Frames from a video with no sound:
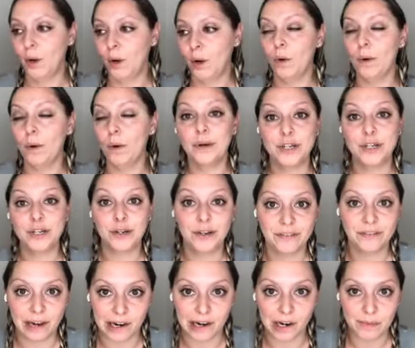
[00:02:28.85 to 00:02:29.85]
What was your
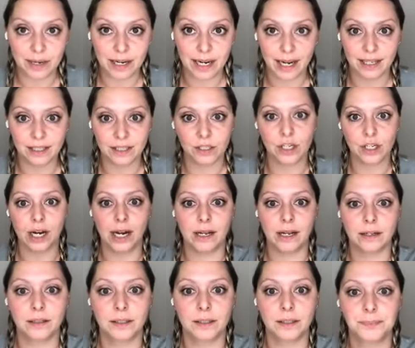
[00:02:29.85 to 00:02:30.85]
environment as a
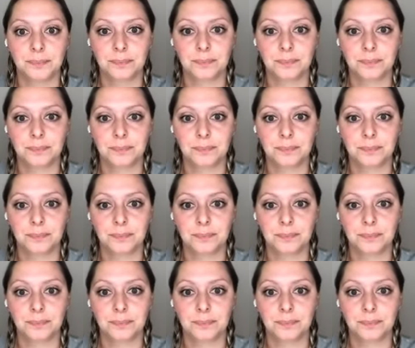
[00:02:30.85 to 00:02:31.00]
child?